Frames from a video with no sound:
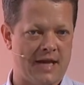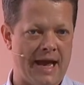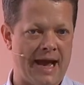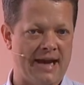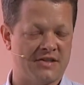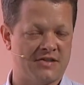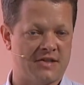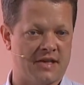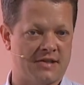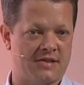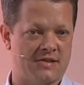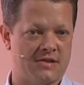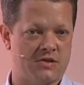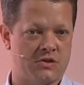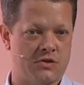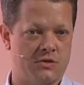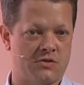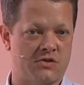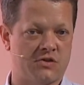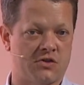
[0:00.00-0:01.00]
access
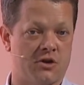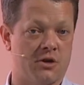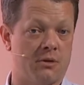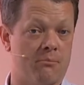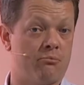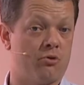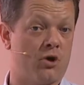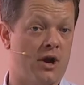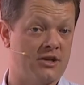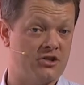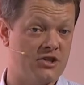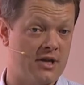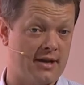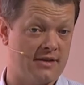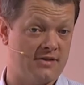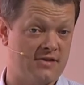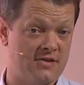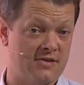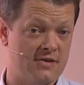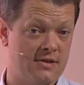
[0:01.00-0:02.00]
to certain
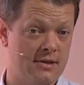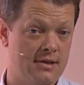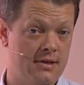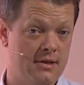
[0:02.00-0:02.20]
projects.